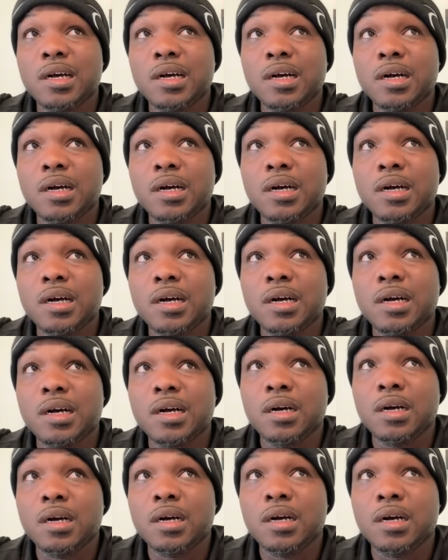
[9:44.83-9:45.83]

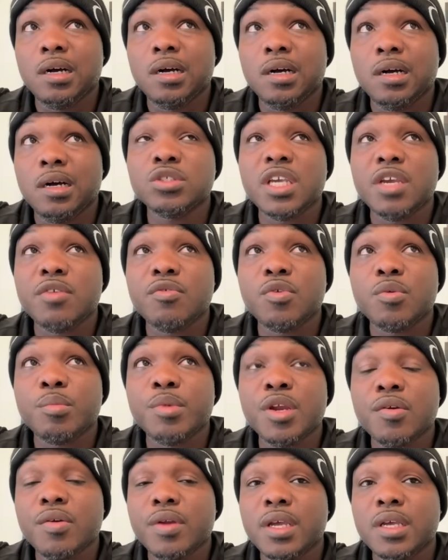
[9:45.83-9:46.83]
Jose
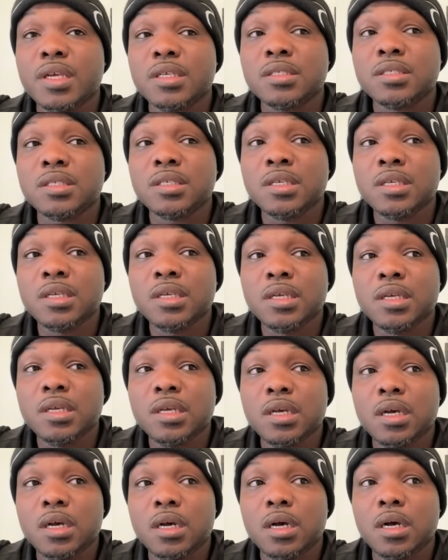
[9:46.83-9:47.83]
Ramirez
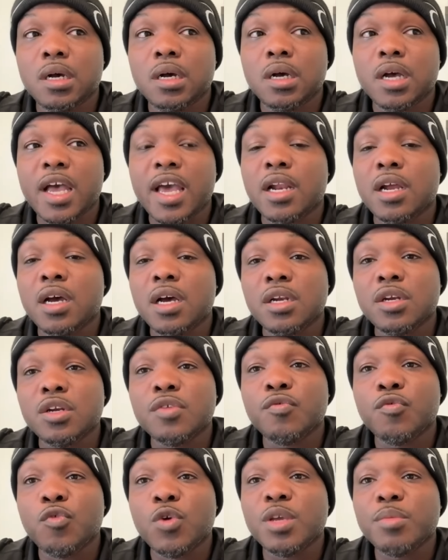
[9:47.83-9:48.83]
at
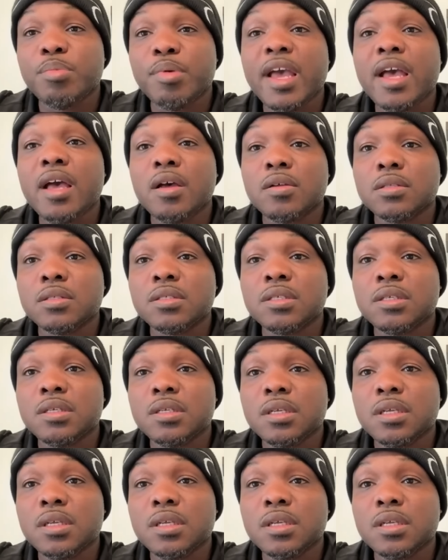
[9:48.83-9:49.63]
140 pounds.